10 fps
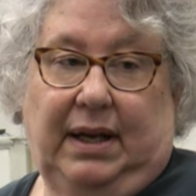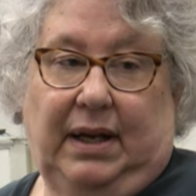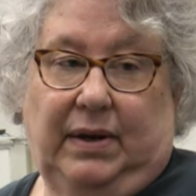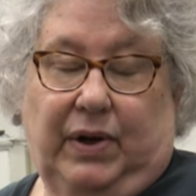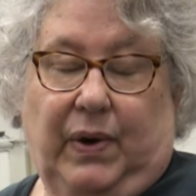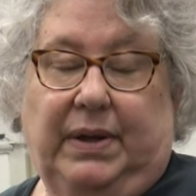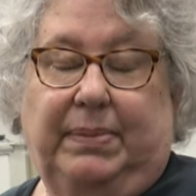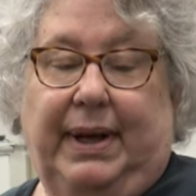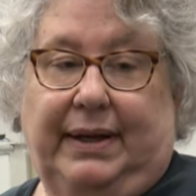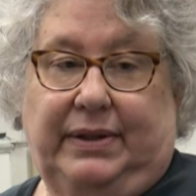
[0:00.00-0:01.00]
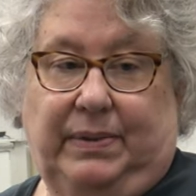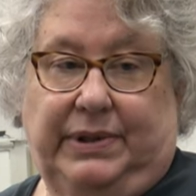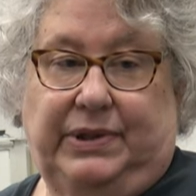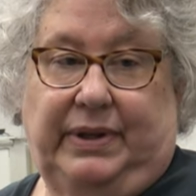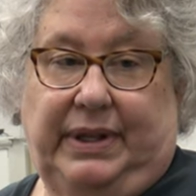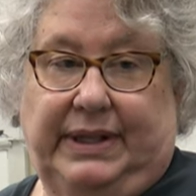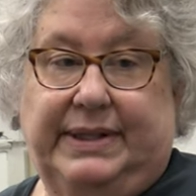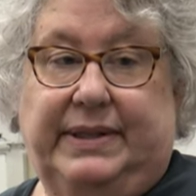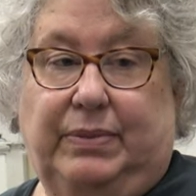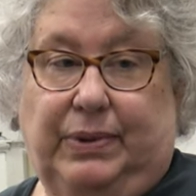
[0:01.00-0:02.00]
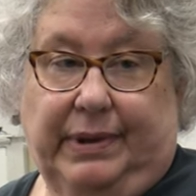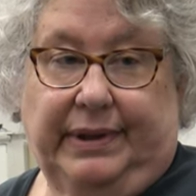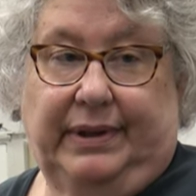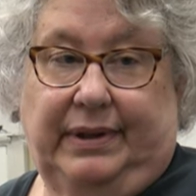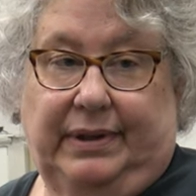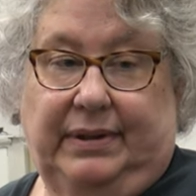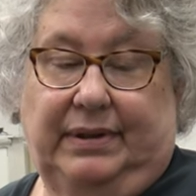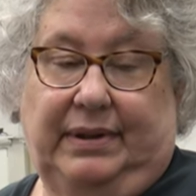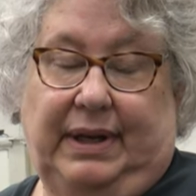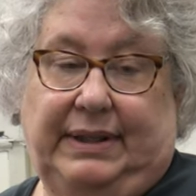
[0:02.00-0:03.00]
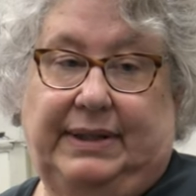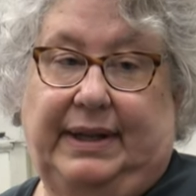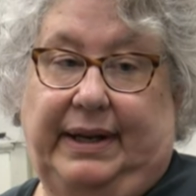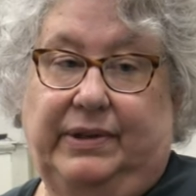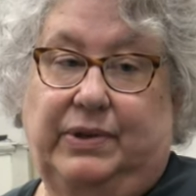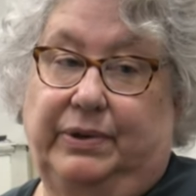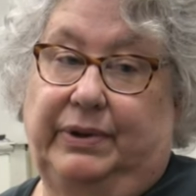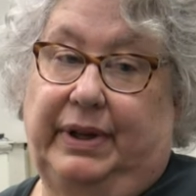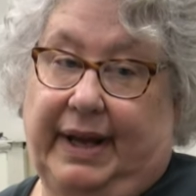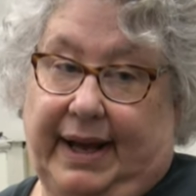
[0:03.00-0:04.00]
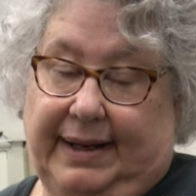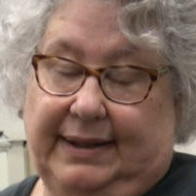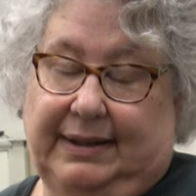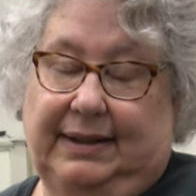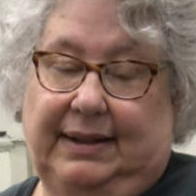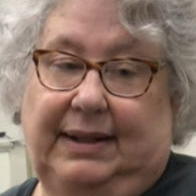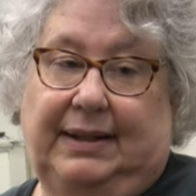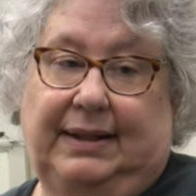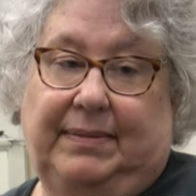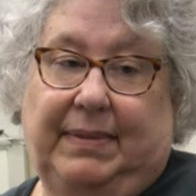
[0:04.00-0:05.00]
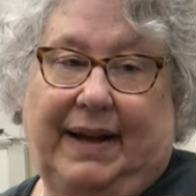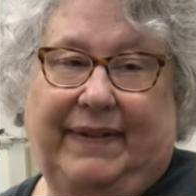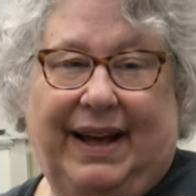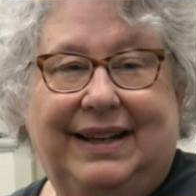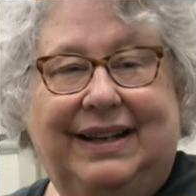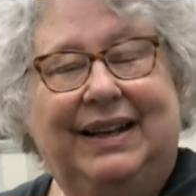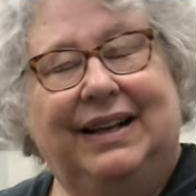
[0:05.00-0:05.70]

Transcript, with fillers: uh, going back to what you think is important and staying true to that. Um, I've had